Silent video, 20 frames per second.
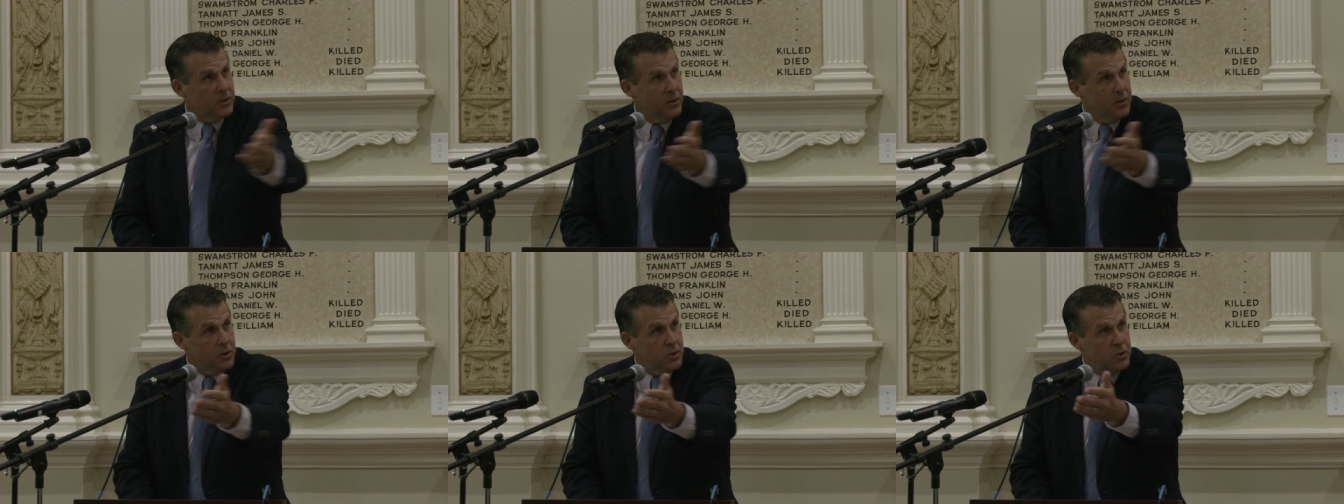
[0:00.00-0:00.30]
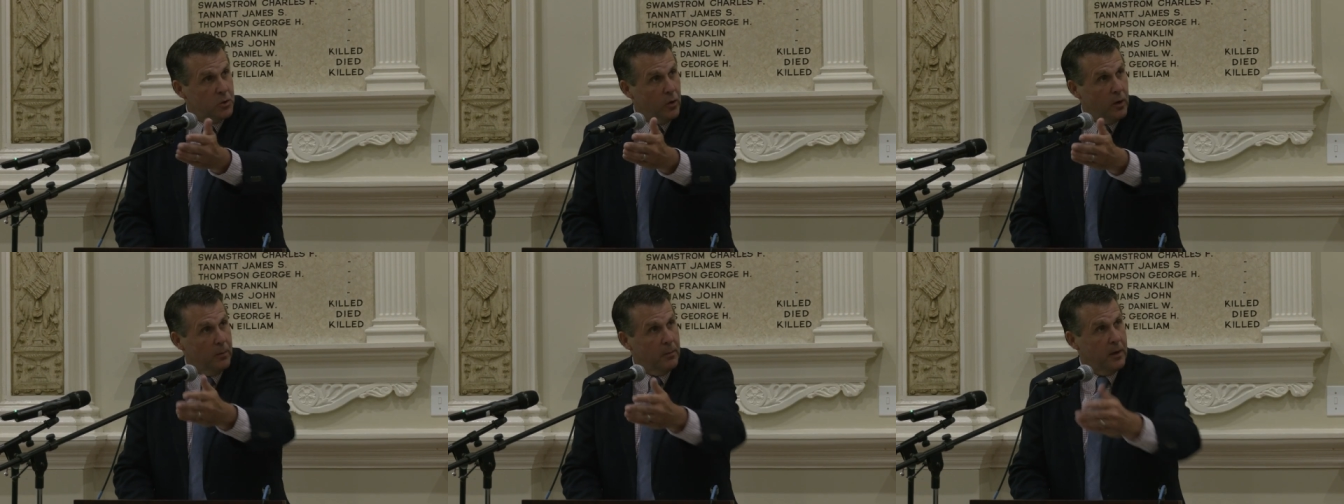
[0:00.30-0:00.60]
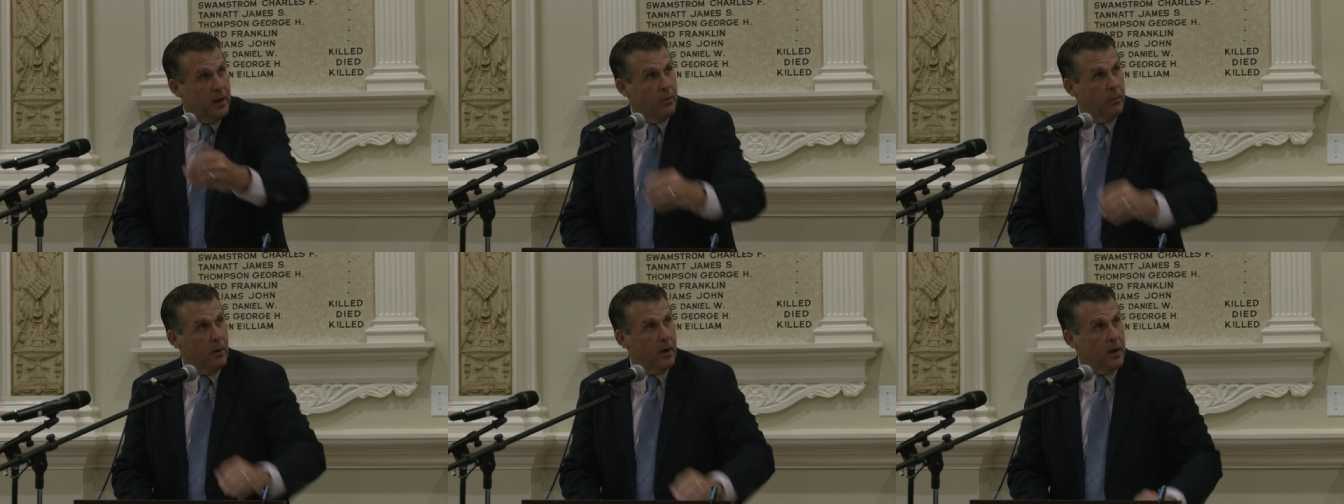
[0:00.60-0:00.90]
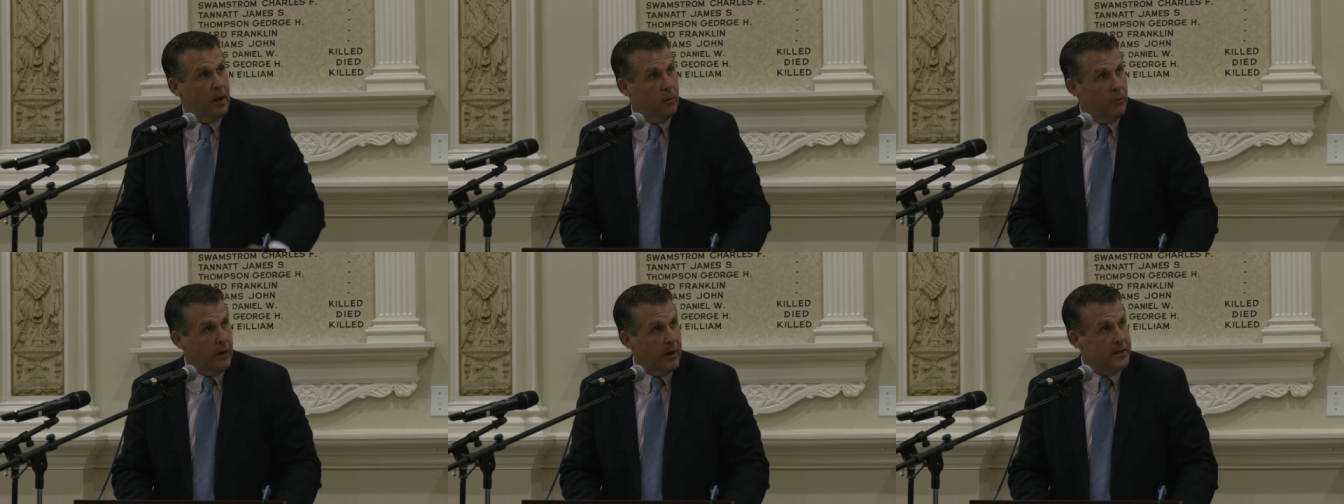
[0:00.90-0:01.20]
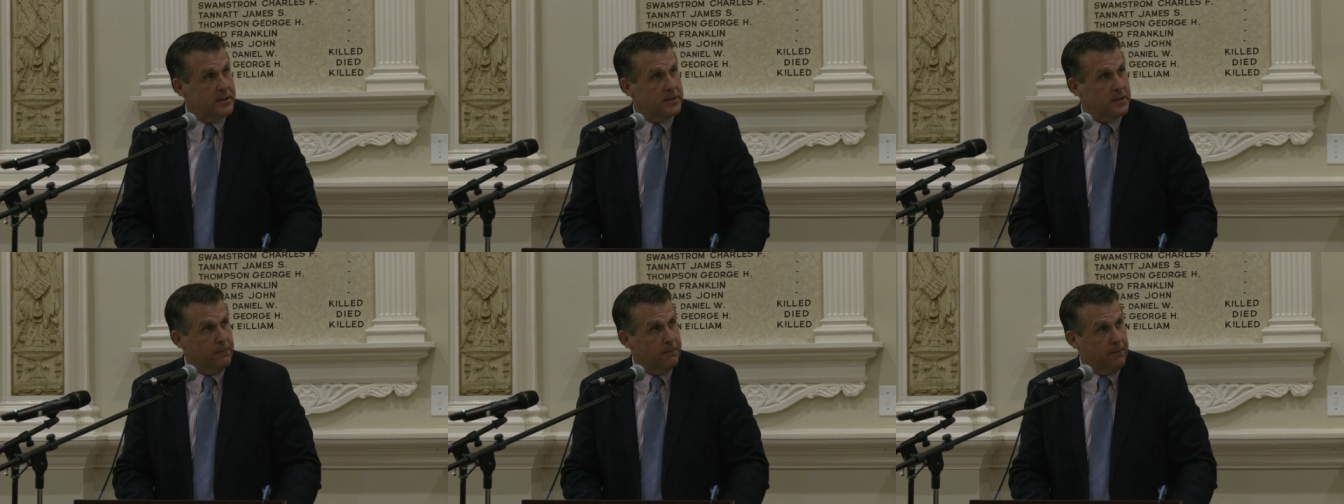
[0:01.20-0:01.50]
you to join me and we're going to
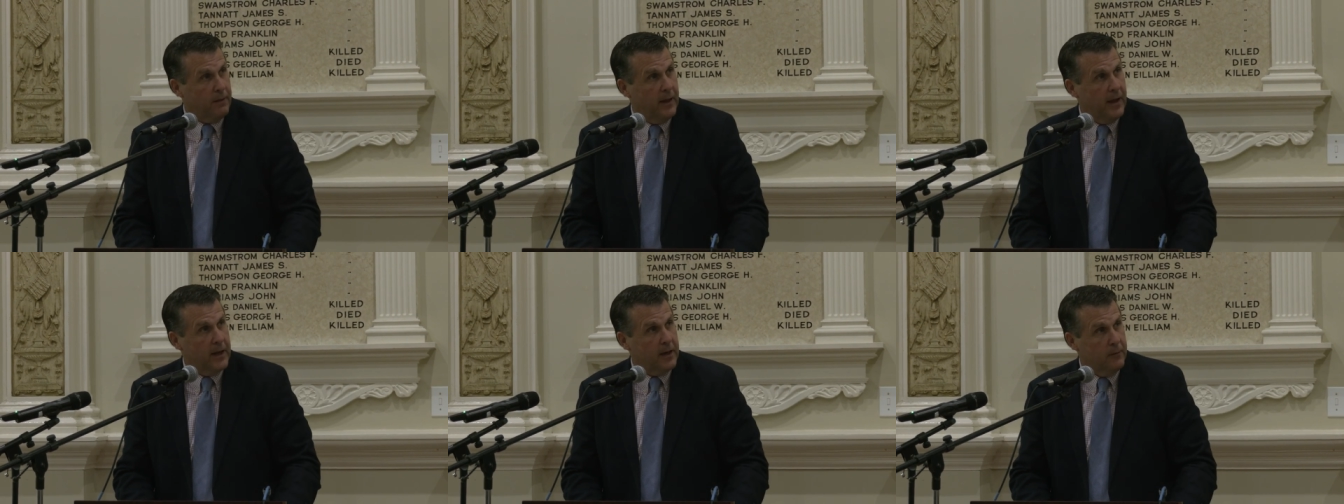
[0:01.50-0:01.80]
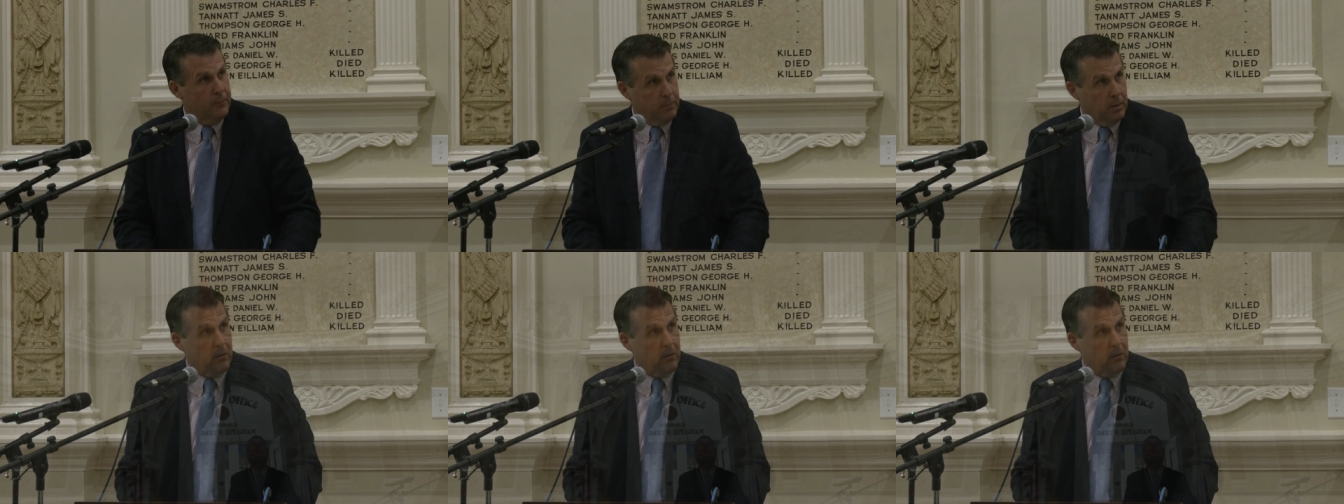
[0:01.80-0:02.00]
raise the flag of